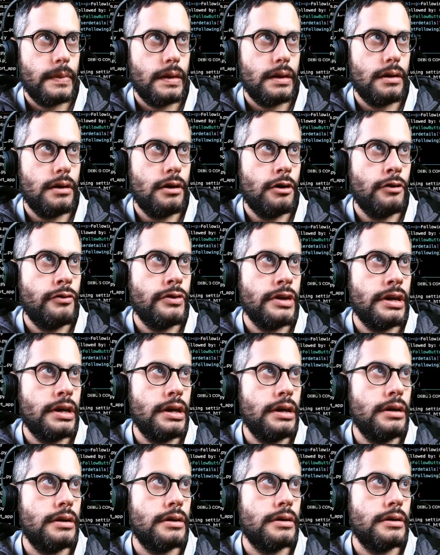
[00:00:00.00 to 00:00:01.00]
Over
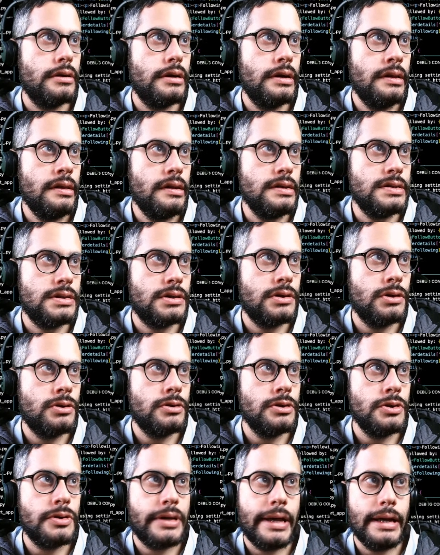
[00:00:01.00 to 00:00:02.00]
here in this code,
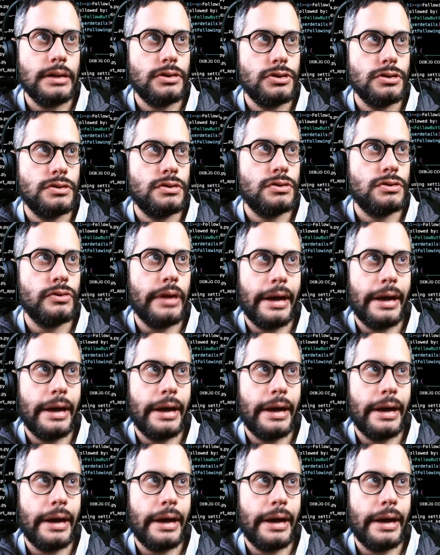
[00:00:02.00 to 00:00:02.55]
you can't just do that.